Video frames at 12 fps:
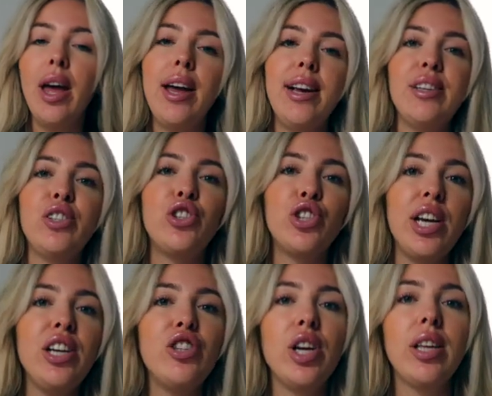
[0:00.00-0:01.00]
is
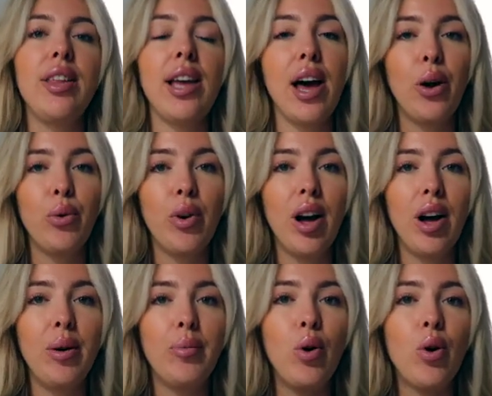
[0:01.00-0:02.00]
changing the
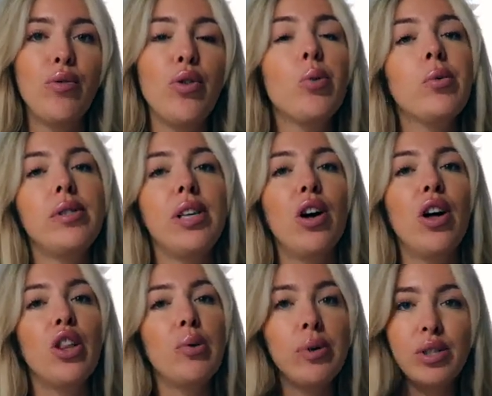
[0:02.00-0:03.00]
outcome or focusing
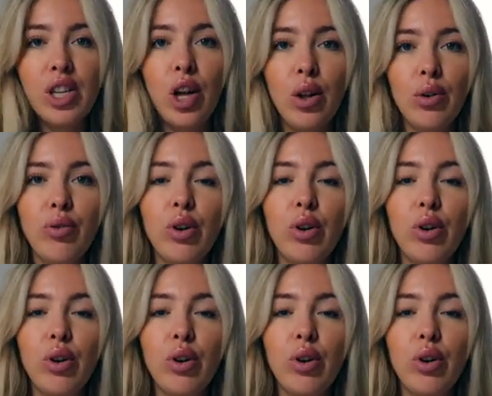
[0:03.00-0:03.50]
on the result.